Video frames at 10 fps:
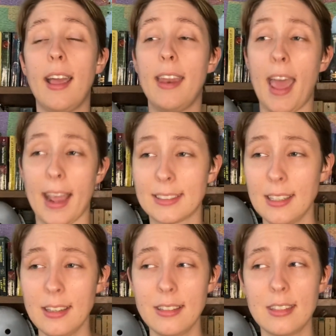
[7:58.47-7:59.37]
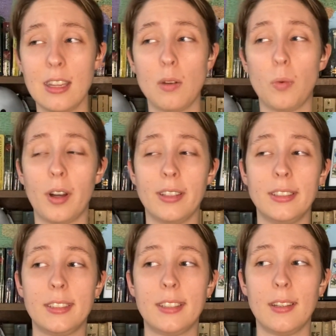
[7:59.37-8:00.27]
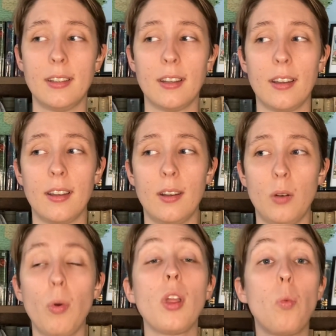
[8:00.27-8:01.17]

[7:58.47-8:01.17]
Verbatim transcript: an accident it was well, it